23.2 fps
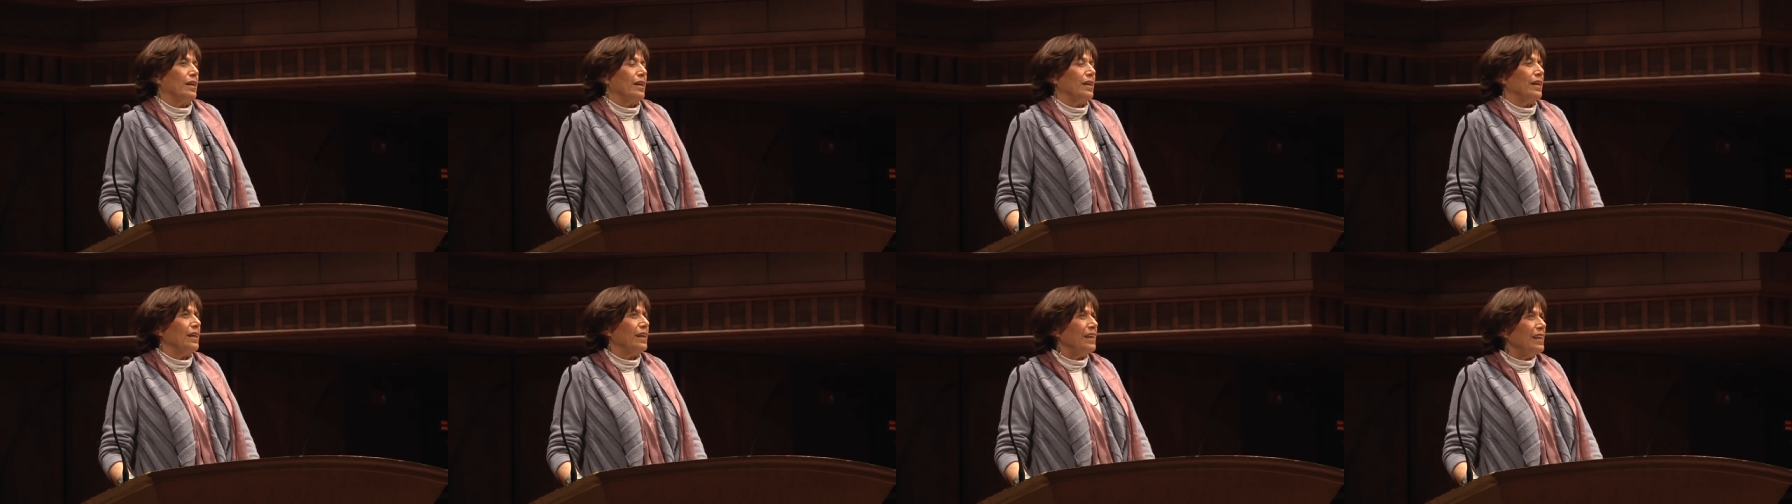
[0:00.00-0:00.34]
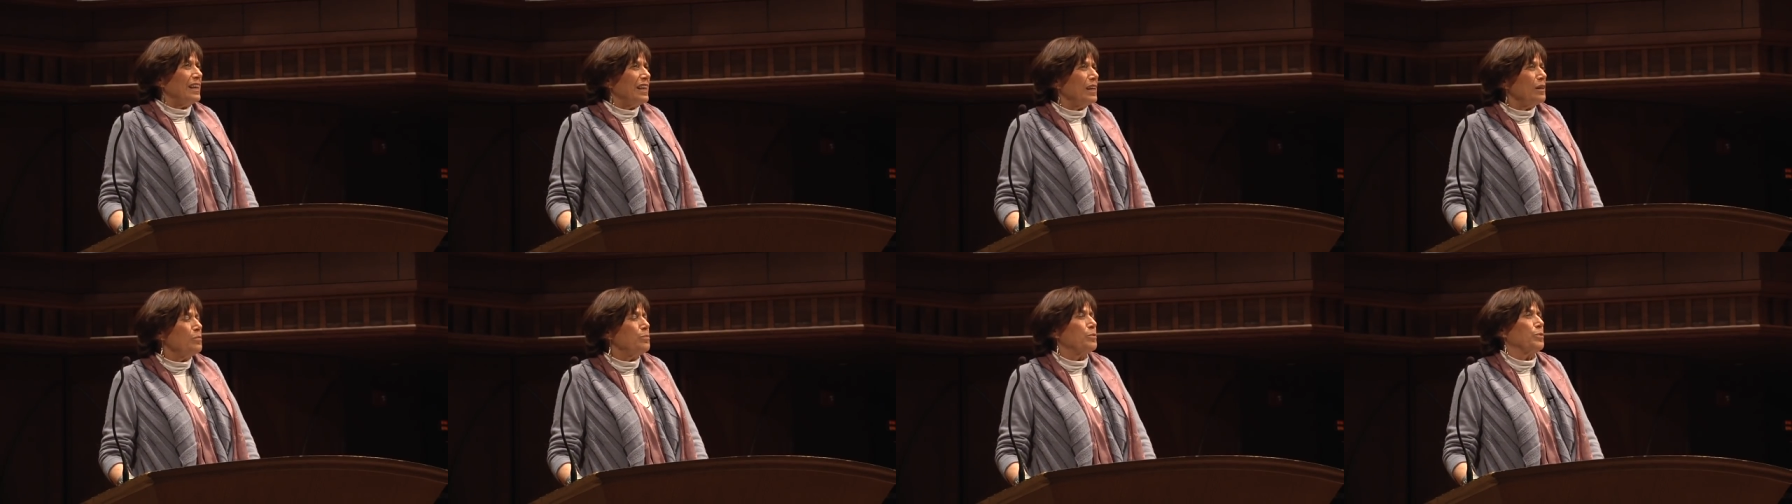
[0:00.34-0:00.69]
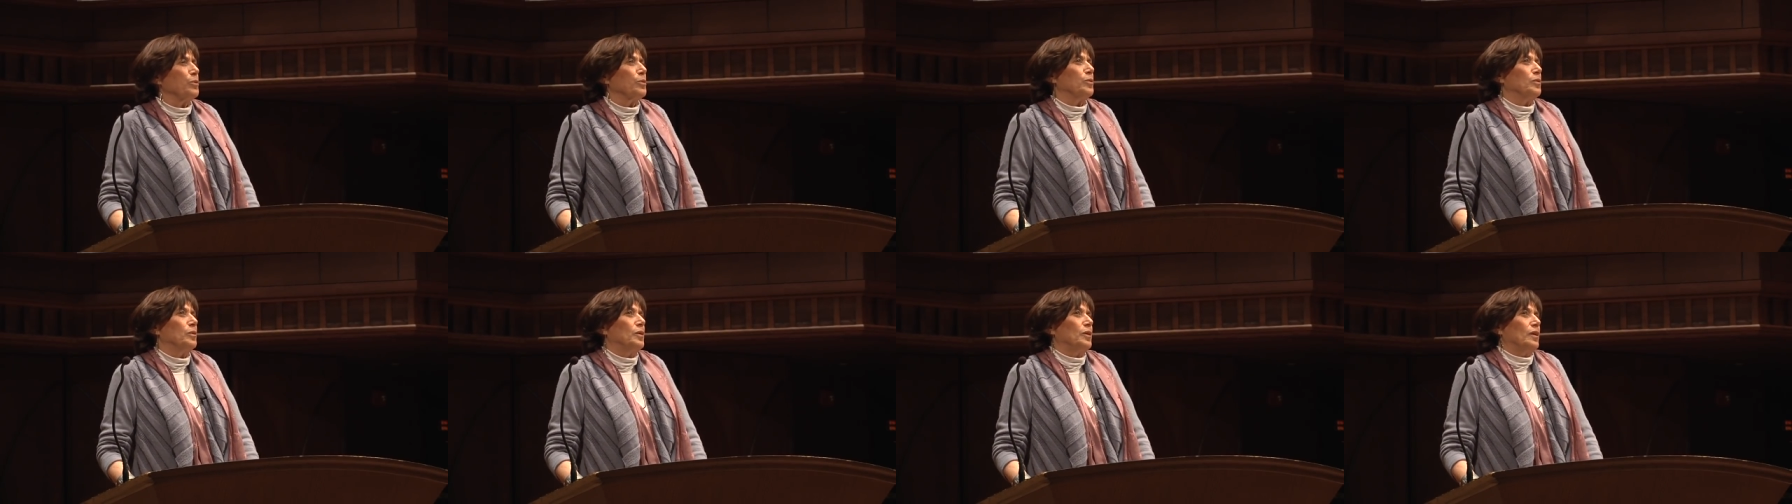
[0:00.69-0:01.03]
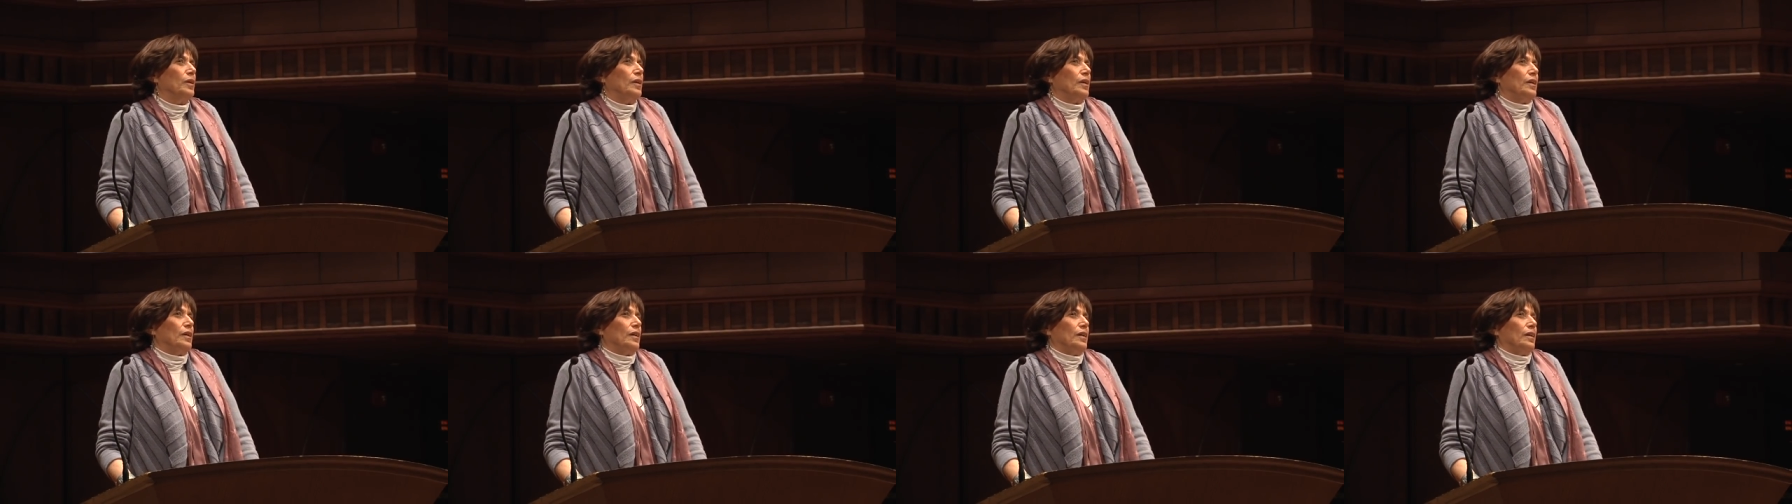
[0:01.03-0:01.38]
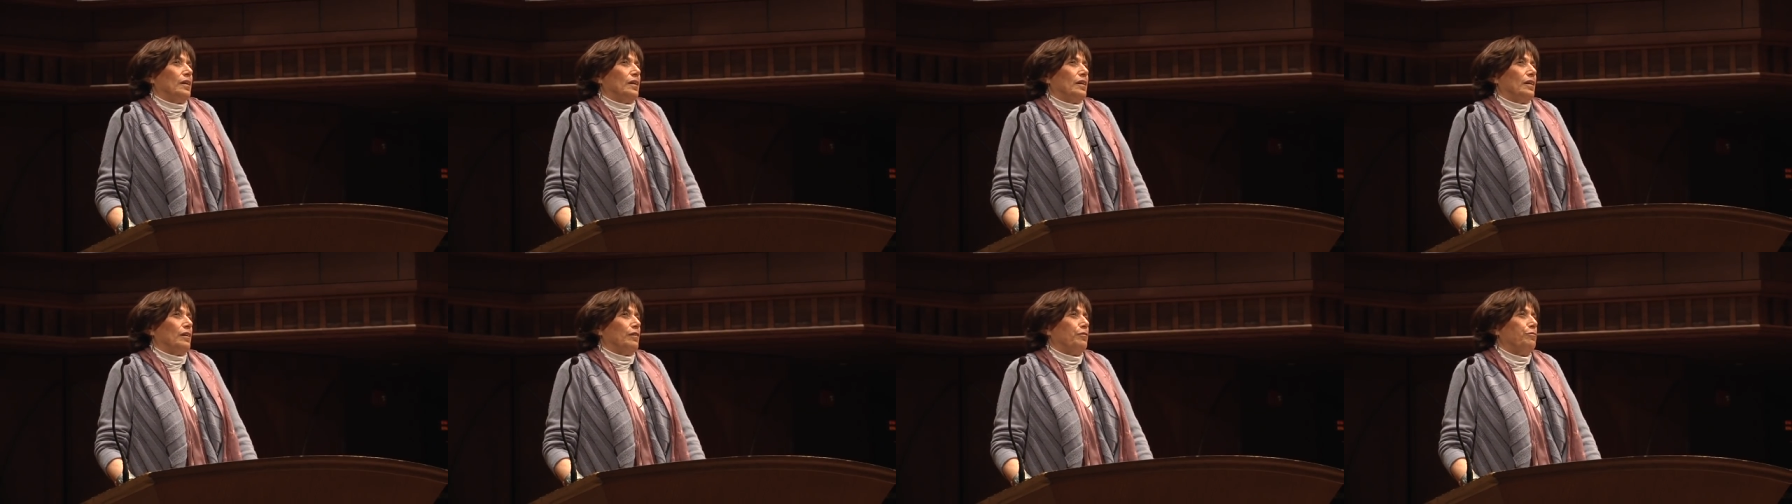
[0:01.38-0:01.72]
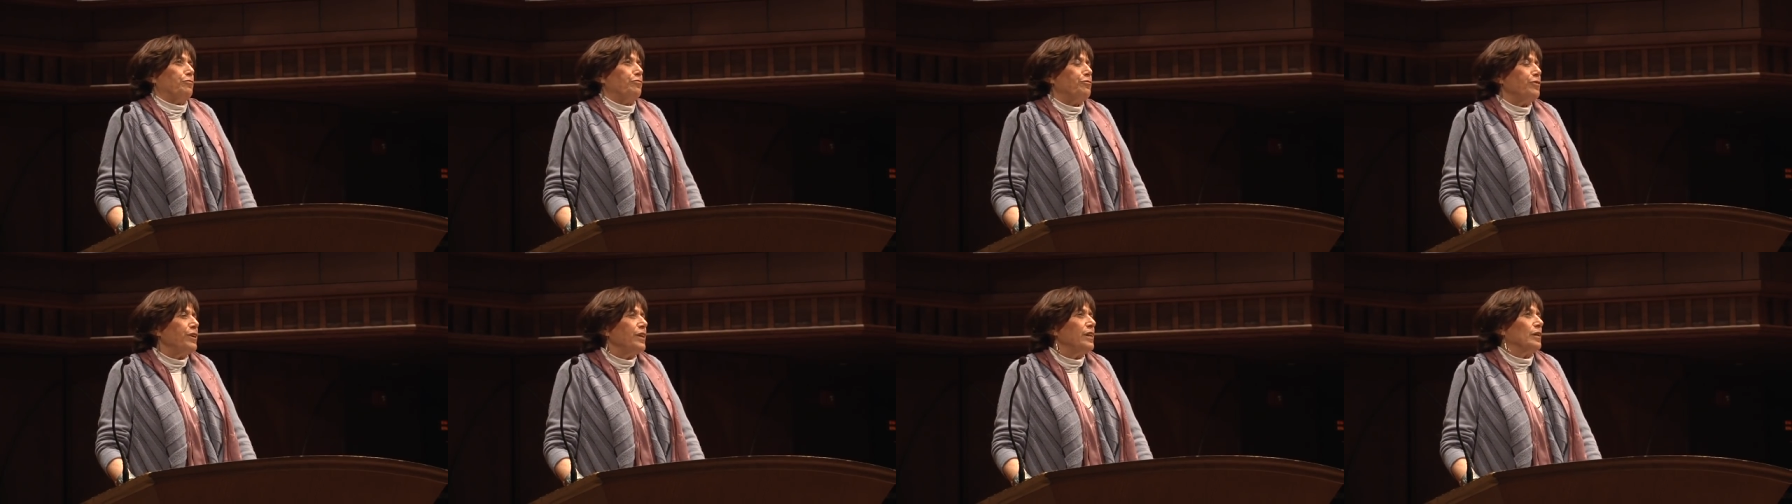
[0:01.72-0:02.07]
In Hebrew,
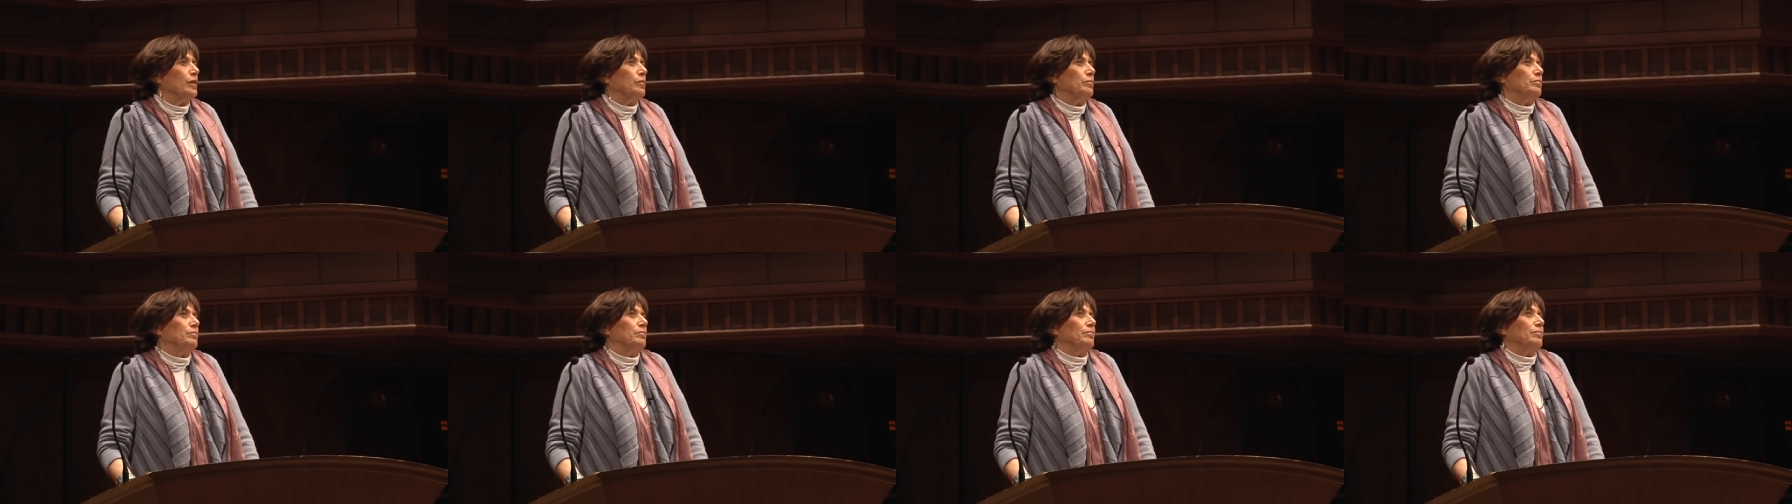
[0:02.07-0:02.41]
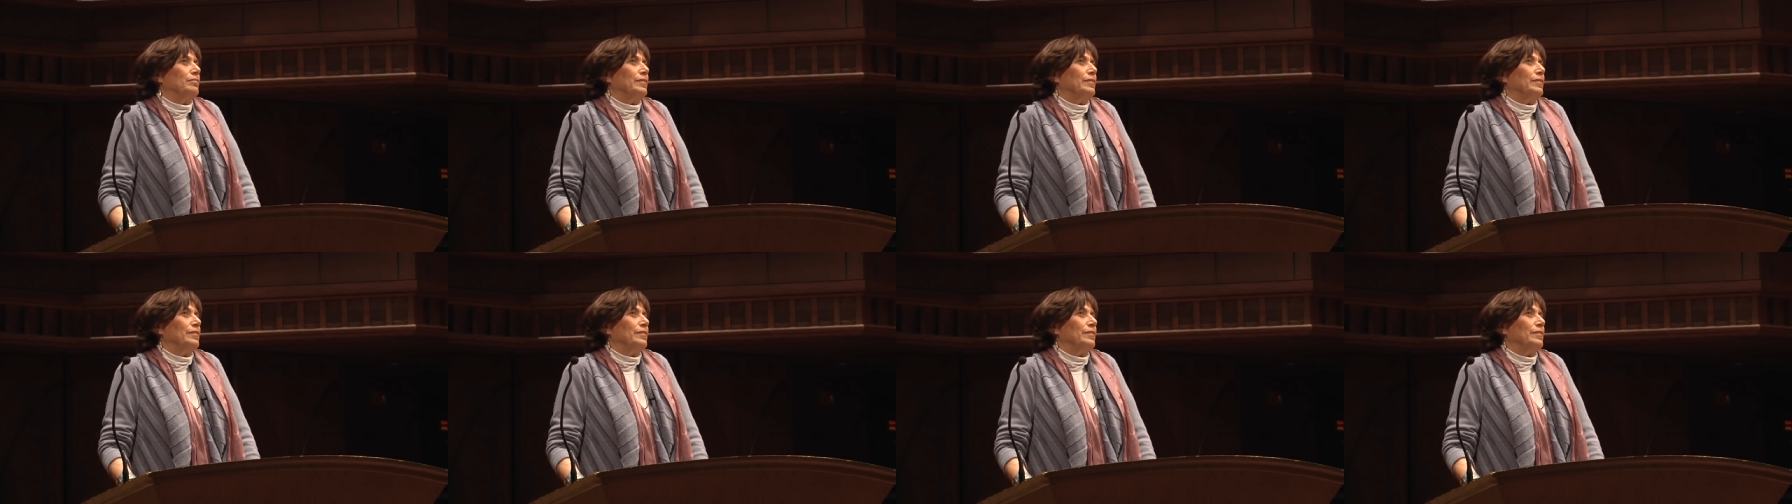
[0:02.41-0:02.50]
freedom